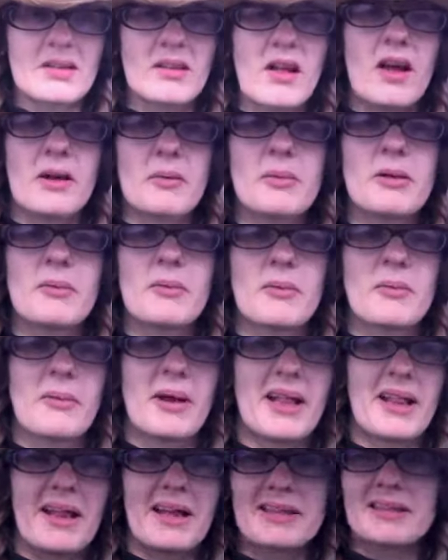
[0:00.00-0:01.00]
A lot of people
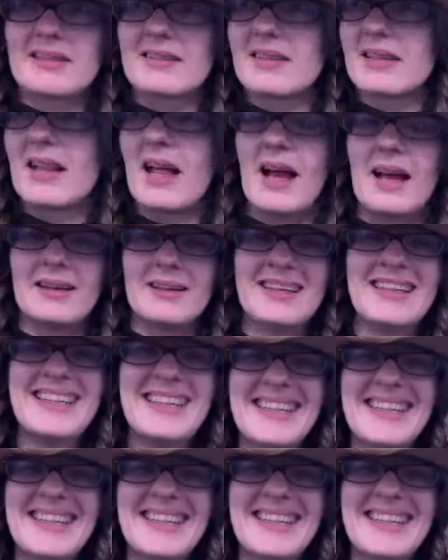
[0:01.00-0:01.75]
might like to see that.